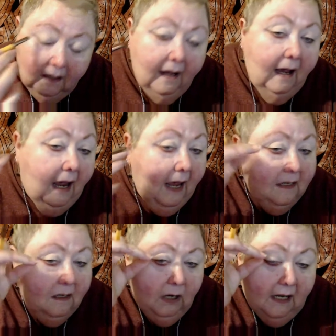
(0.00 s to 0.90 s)
And
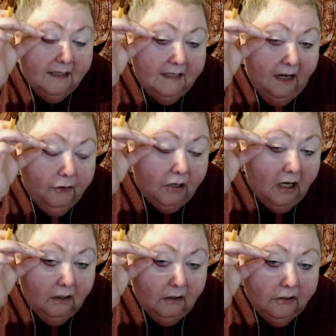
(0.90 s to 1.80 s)
then as the other
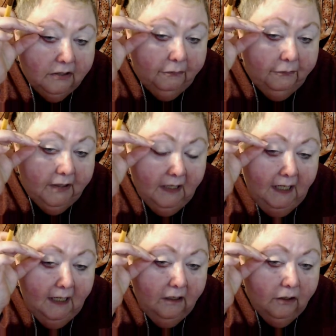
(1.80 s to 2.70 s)
colors fill
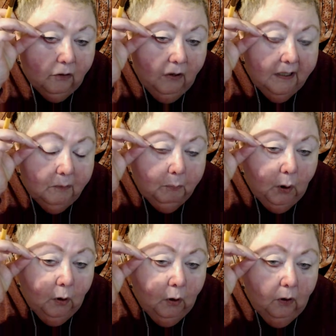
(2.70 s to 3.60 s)
in, you're going to
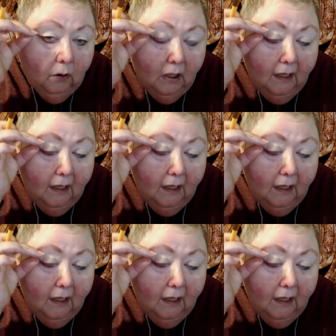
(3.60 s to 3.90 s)
pull